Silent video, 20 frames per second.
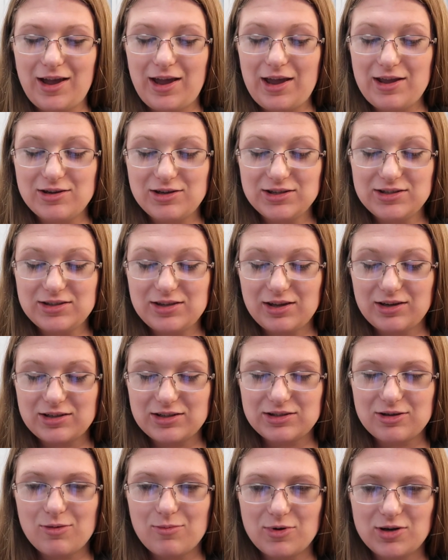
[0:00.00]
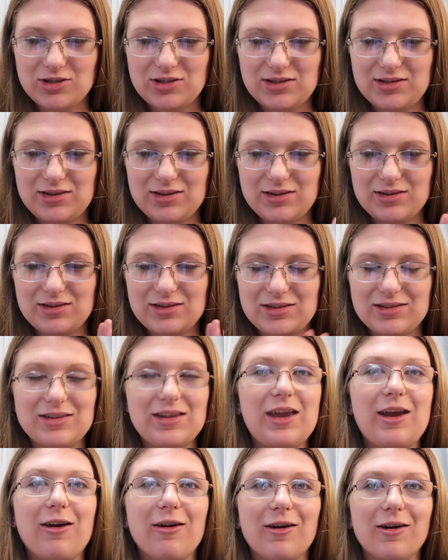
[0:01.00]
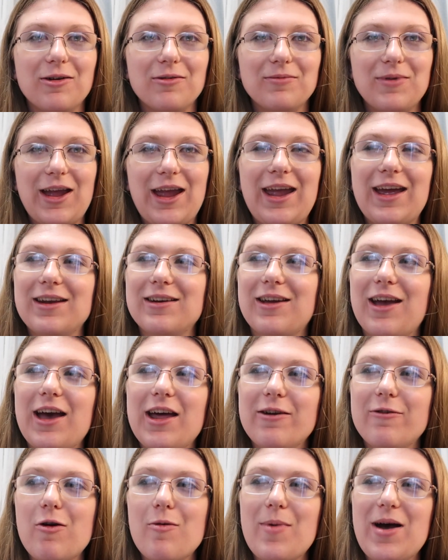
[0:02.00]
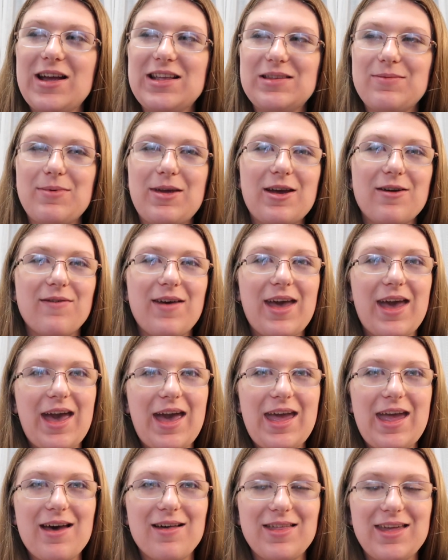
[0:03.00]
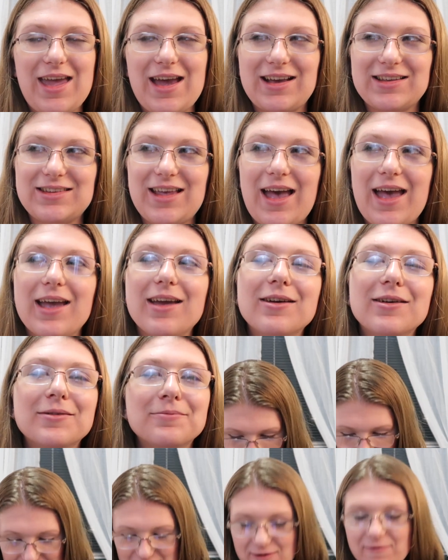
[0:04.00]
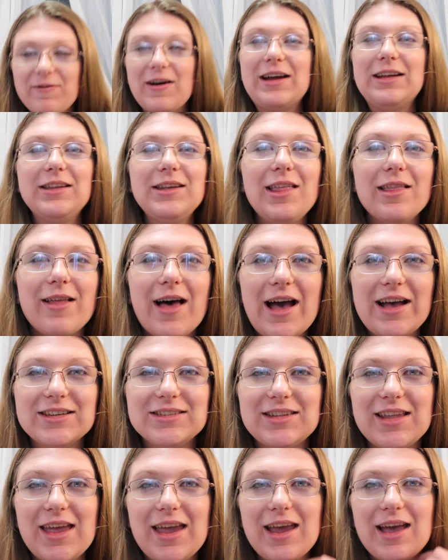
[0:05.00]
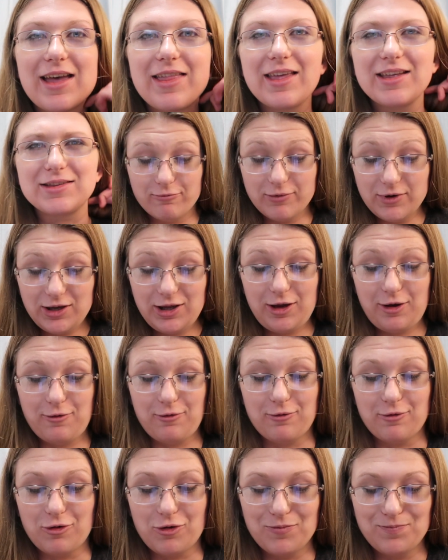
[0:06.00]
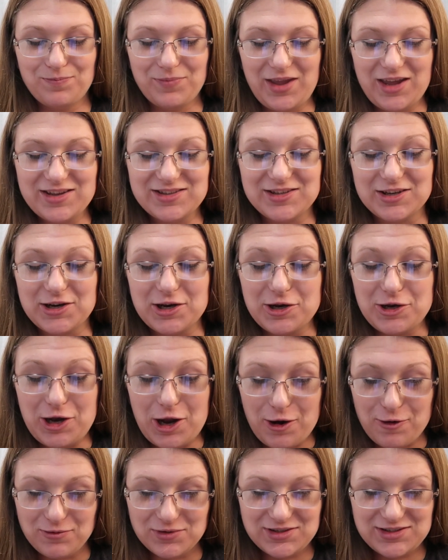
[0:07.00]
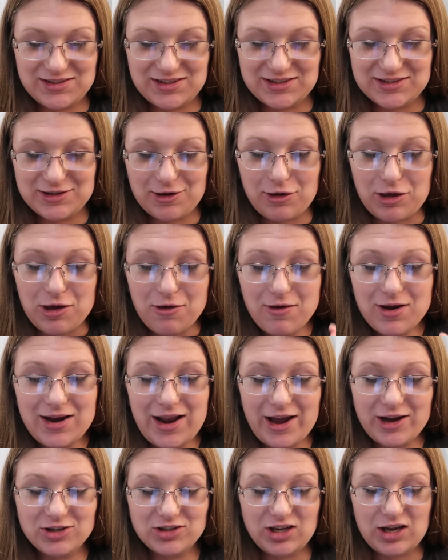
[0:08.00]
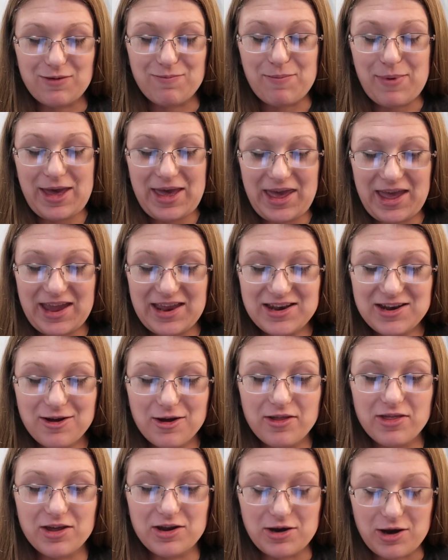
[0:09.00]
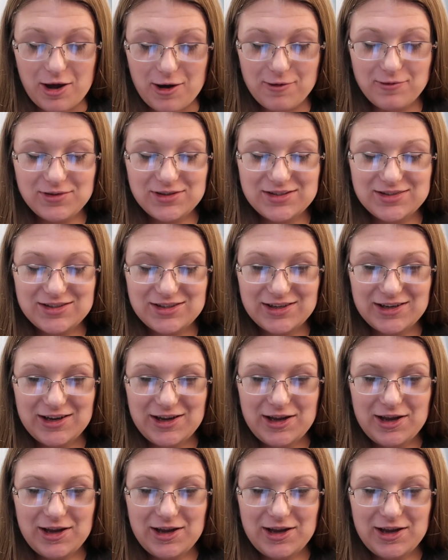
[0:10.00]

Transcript: It just looks so much sleeker and kind of reminds me of Alexa. And then finally, the last thing that's really cool is notes. So you can actually pin the notes